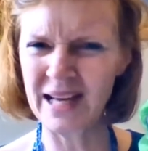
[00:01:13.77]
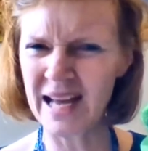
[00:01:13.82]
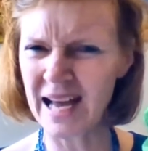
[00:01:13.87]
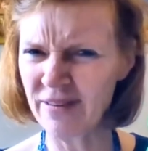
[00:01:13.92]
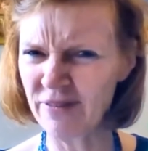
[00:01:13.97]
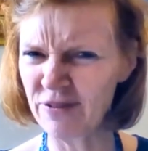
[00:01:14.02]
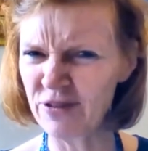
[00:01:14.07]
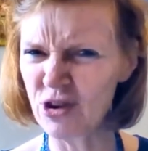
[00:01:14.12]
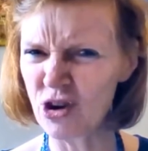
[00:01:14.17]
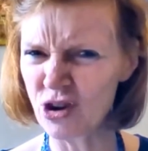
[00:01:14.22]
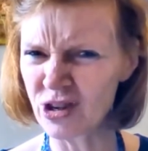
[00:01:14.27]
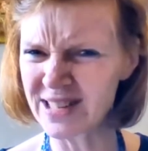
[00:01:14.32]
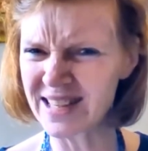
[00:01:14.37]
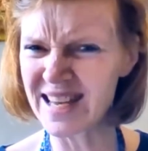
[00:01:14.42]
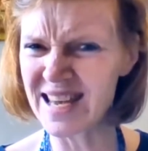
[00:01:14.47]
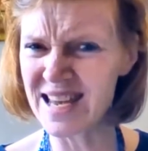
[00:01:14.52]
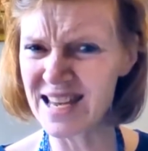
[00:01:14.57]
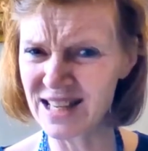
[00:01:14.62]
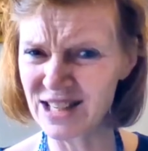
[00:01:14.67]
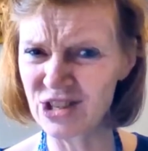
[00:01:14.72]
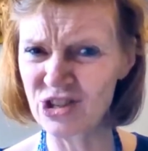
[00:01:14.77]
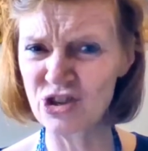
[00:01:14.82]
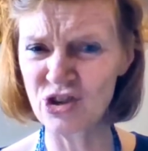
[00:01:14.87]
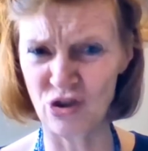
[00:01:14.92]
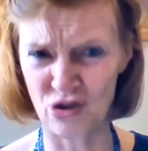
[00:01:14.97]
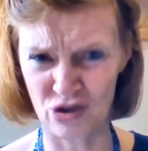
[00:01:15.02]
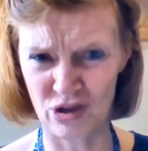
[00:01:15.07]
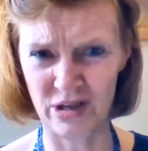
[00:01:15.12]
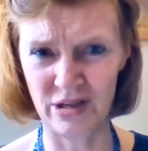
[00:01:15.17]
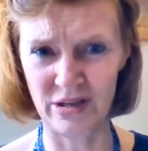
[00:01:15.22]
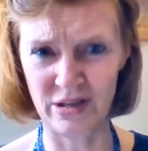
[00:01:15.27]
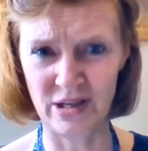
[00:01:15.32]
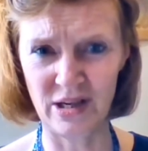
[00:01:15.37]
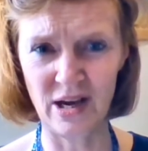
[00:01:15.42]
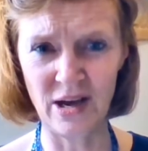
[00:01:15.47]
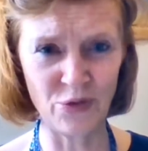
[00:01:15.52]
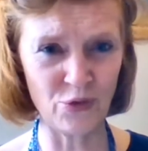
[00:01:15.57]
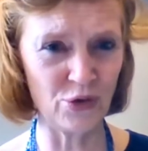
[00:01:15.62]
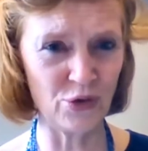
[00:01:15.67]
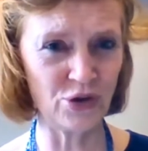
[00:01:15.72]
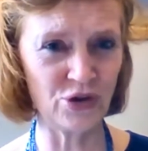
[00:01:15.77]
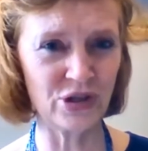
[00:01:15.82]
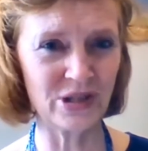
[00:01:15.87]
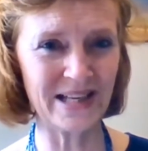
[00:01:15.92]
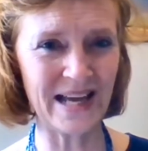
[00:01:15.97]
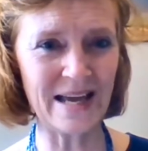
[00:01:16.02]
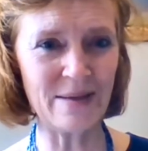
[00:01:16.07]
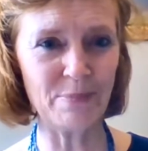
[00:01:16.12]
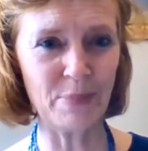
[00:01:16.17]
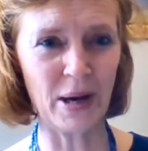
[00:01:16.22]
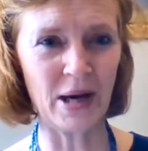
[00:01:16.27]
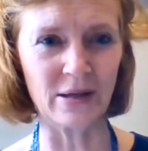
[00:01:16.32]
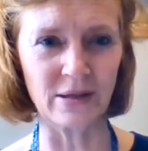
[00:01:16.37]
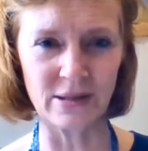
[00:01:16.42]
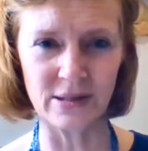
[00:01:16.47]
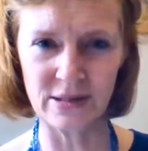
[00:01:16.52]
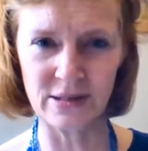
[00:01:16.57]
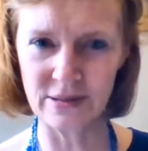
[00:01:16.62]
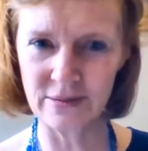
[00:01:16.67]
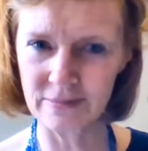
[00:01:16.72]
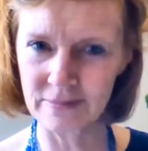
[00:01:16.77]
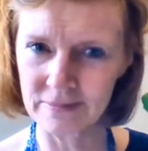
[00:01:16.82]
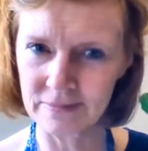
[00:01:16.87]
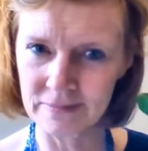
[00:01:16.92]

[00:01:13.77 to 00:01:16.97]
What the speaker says: Can frogs eat chocolate? I thought you just ate bugs.